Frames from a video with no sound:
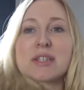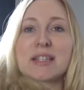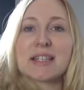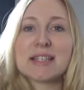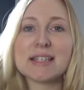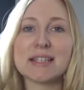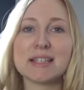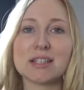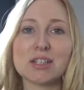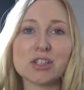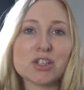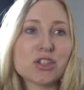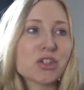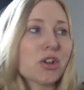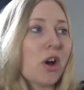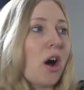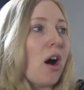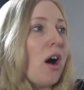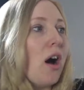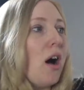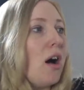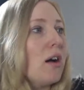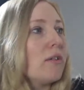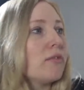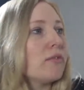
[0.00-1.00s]
This is a
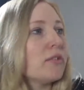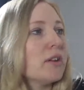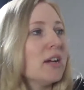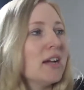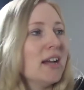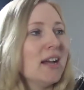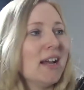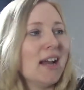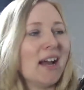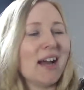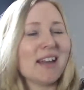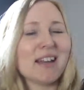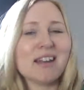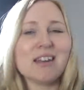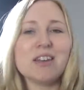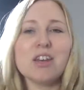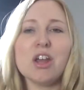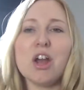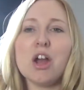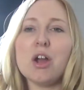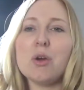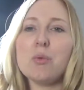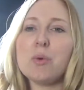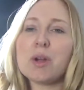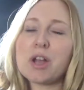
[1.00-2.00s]
scarf, and I
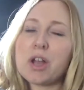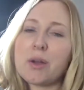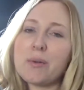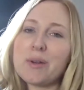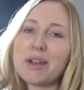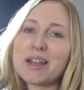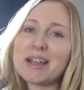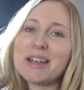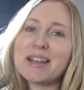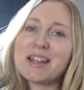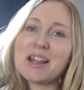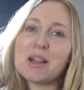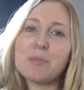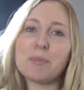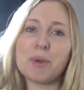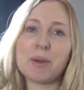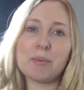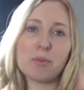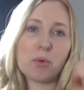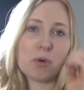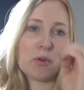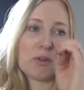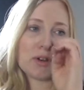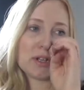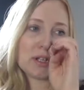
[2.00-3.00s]
know we're going a little
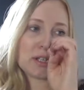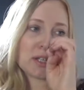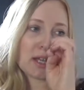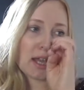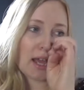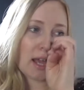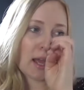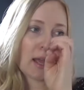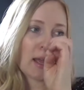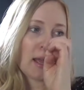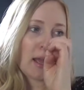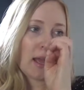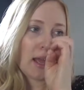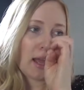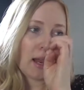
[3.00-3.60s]
bit more into